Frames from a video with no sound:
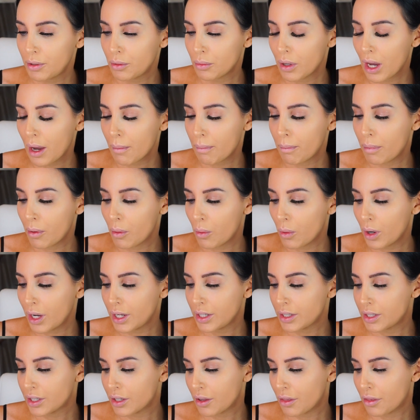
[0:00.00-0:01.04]
you get
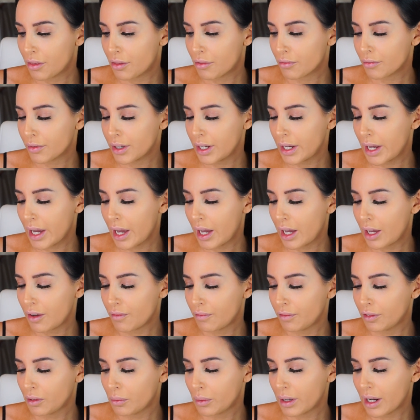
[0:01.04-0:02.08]

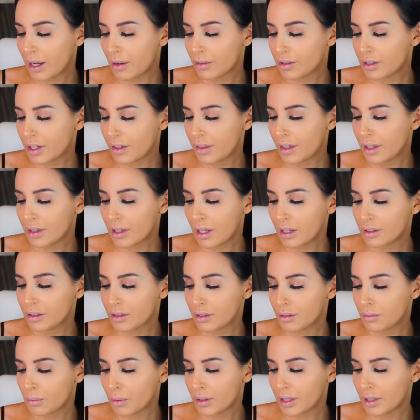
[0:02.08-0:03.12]
0.38 fluid ounce, I think
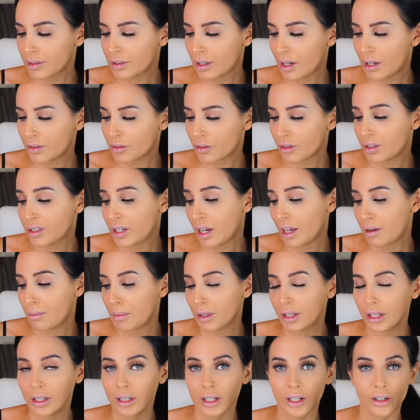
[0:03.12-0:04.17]
that's what that says, or 10
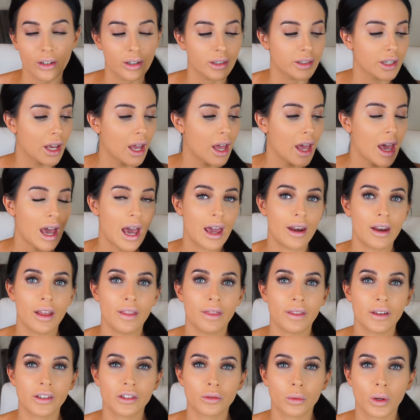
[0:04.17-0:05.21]
milliliters. And
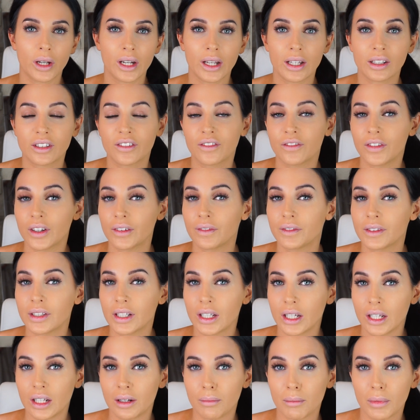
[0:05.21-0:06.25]
then this one is
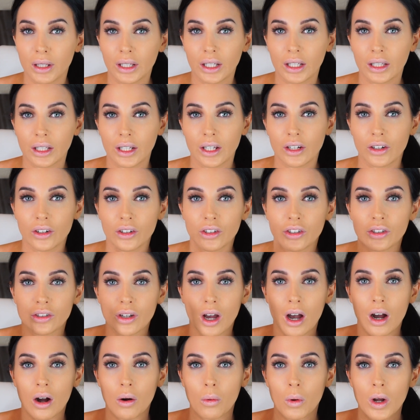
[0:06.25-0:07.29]
15 milliliters.
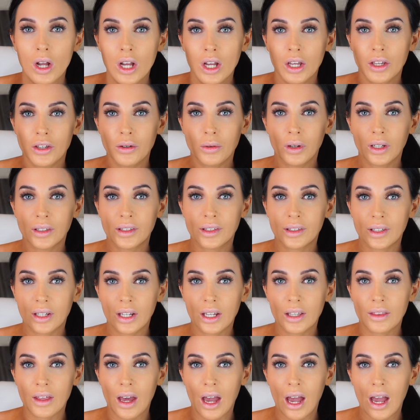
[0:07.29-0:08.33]
So you could
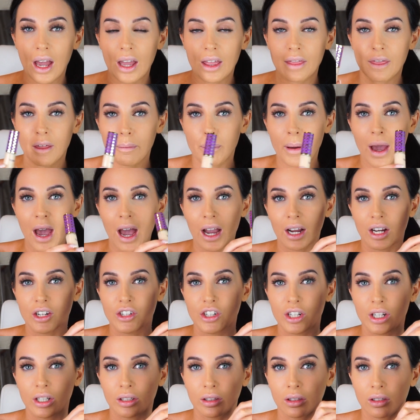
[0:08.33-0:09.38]
see that the
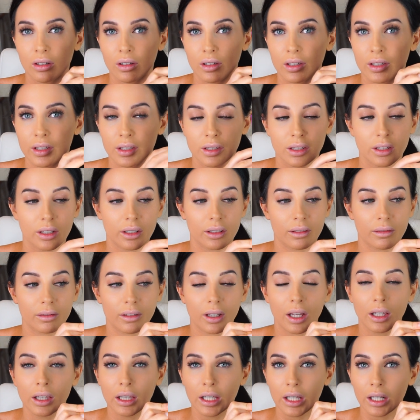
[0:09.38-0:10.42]
packaging looks
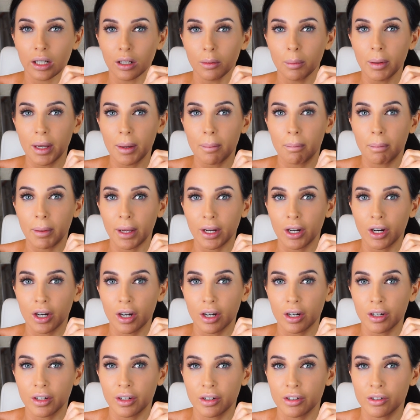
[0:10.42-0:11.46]
a little bit
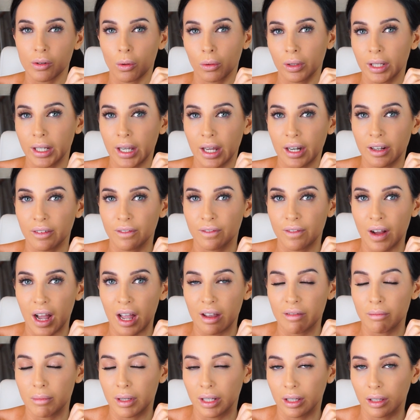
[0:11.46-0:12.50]
bigger. You're only getting
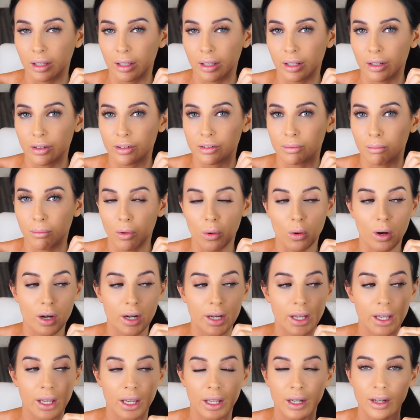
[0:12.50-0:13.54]
5 milliliters
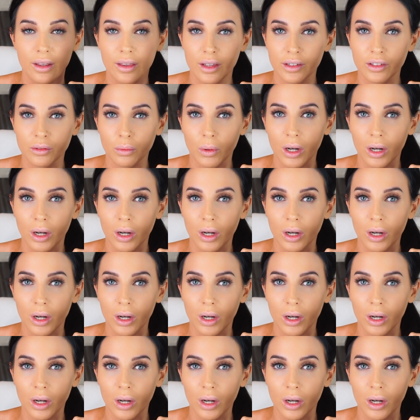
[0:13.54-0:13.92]
more in this